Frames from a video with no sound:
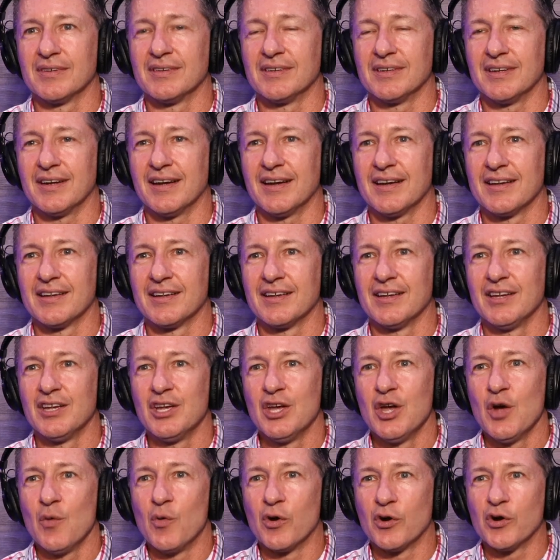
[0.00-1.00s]
Yeah.
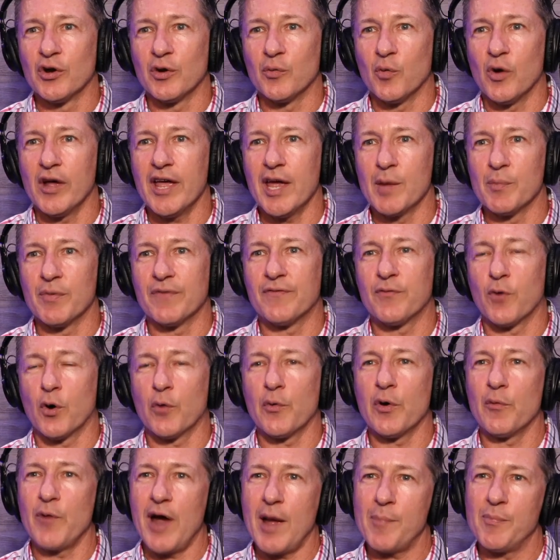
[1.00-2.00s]
Well, good. Well, hey, before
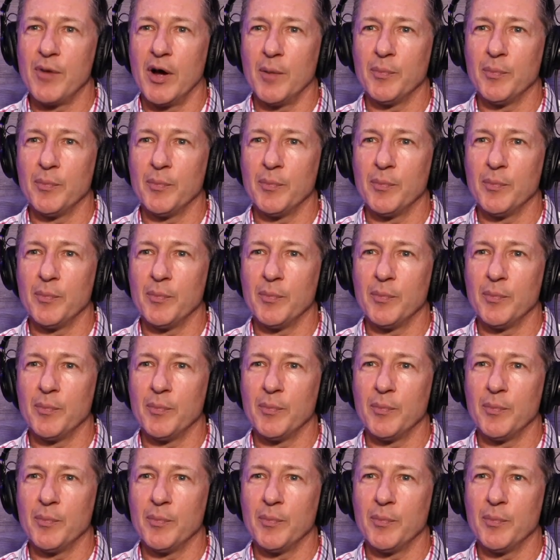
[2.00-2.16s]
we wrap